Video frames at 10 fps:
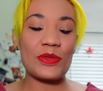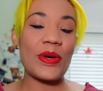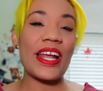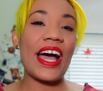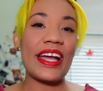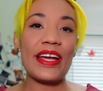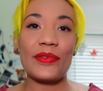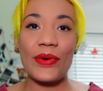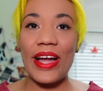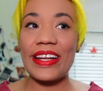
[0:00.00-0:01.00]
but I have
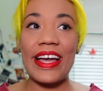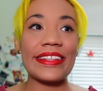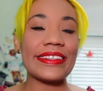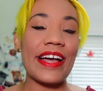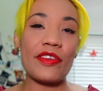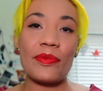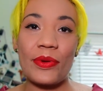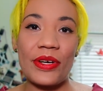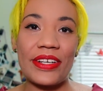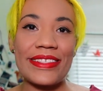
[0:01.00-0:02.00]
read 11
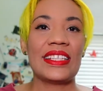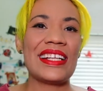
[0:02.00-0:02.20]
books.